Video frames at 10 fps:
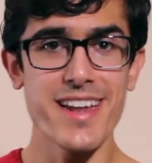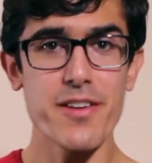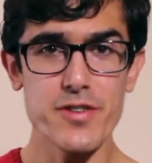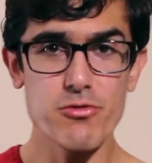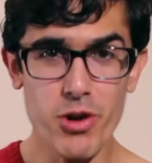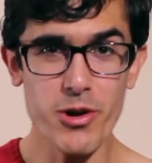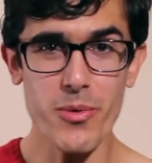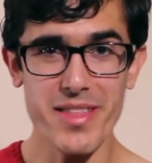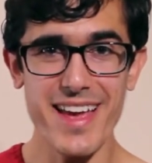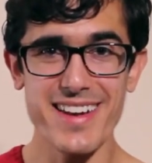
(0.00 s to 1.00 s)
Now, if you don't know
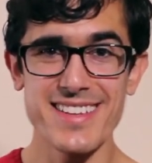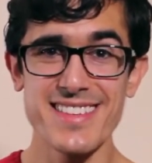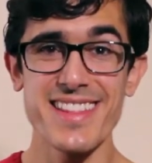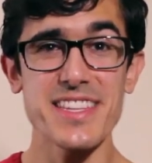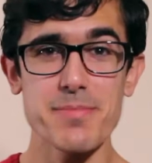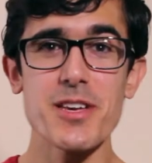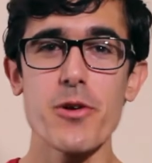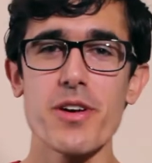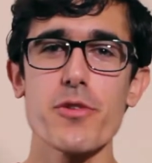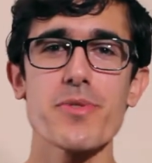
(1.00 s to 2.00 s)
what that is, that's me
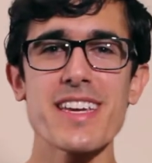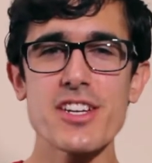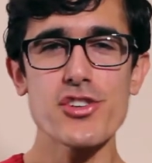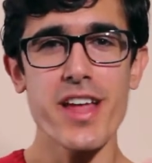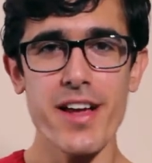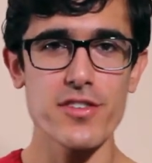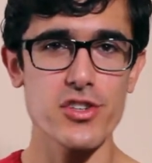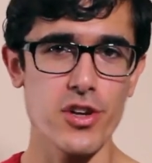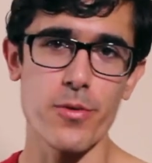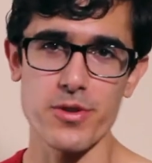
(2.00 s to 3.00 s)
going through each and every
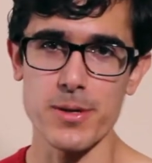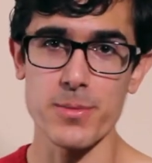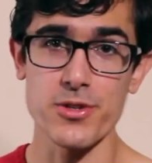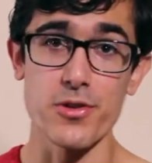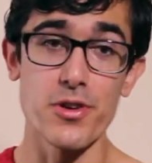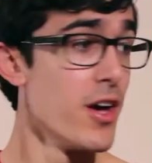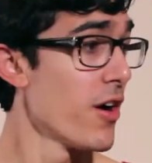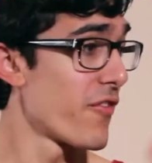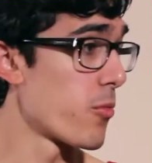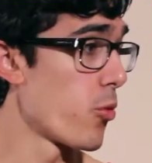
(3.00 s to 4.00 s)
Star Wars episode
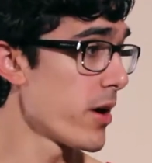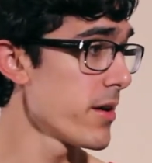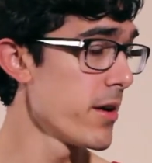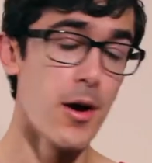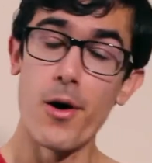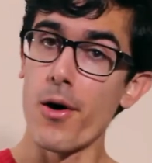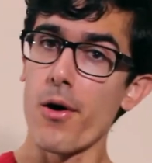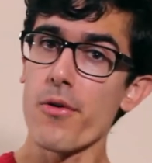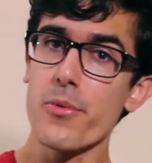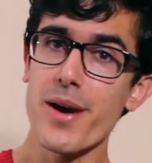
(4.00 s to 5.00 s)
from one
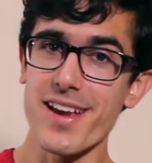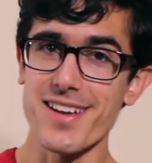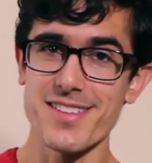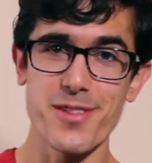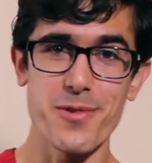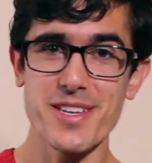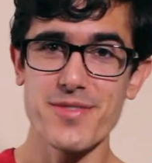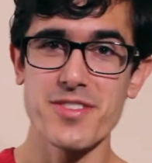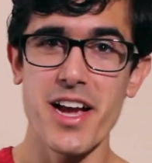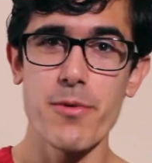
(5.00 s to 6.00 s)
all the way to The Rise
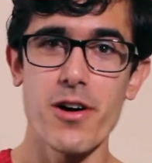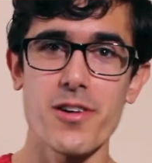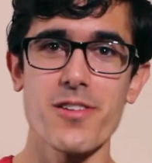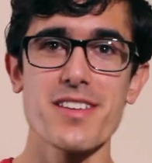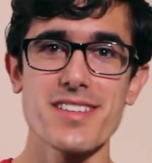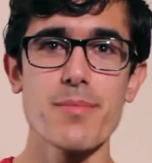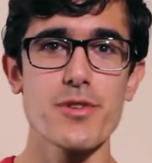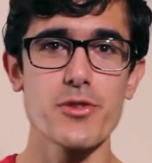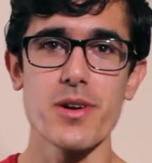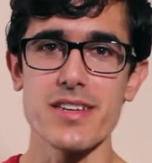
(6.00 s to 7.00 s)
of Skywalker on
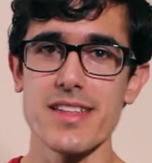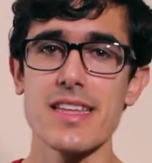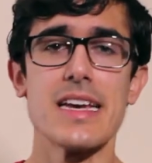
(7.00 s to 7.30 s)
December 20th.